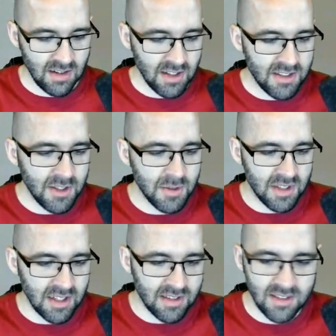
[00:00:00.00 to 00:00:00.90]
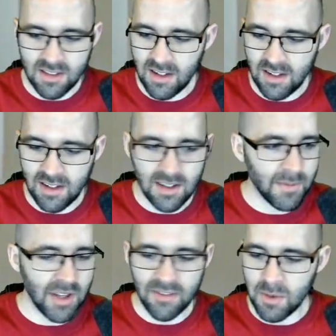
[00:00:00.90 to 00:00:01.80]
Let's use this.
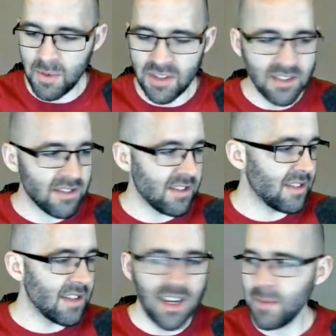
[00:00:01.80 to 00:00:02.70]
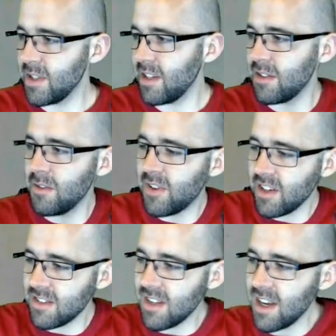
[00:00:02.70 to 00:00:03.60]
I'm going to have to put this to the side, but not too far
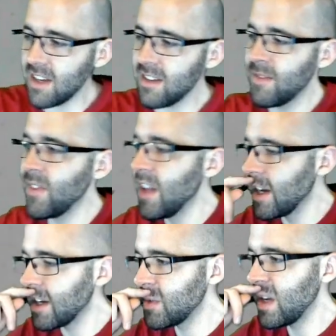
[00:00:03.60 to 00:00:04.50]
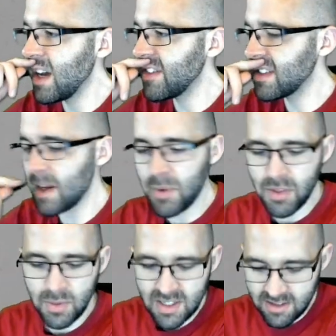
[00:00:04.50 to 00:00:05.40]
to the side, because we have example
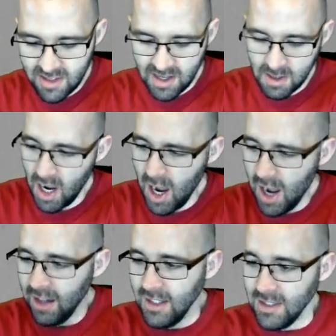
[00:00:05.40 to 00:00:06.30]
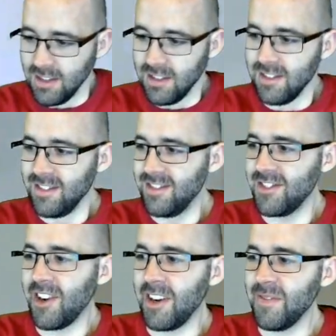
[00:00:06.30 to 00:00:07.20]
3 to talk about. Oh!
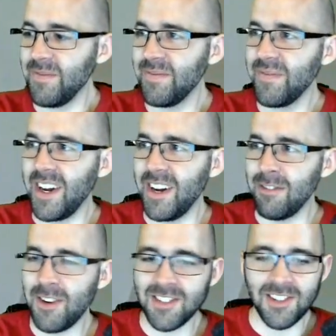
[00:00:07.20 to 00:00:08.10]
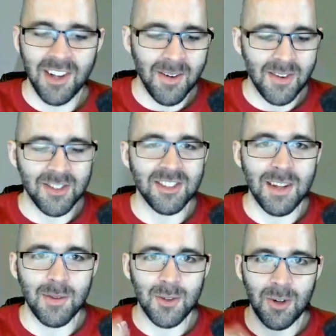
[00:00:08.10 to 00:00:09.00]
Sorry. False alarm. I was just
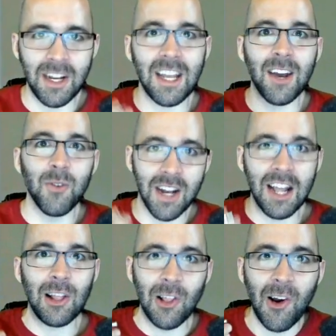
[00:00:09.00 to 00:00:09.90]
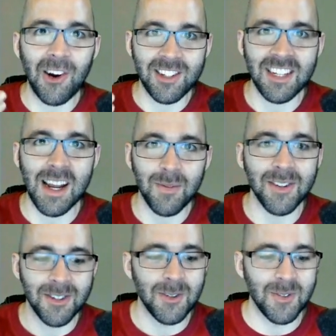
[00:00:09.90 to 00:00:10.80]
demonstrating what a large
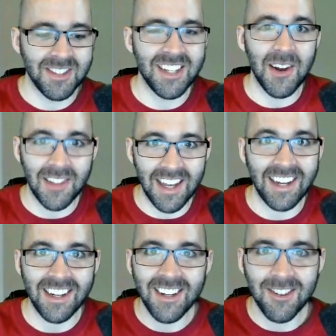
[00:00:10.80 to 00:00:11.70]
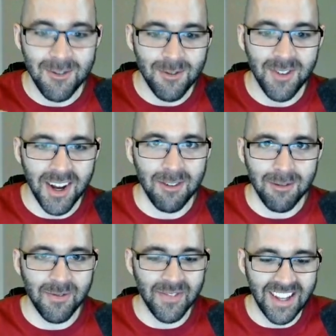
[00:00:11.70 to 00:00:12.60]
amplitude would sound like.
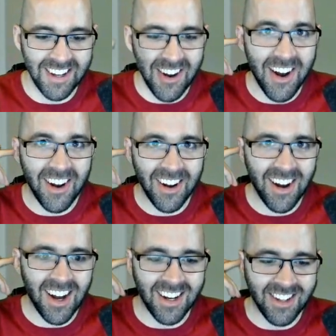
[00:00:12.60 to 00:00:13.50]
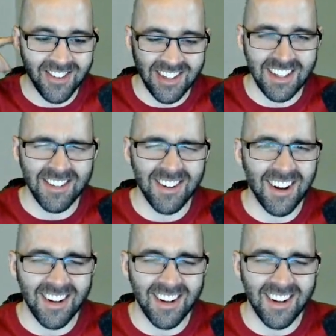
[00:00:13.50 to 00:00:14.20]
Audially.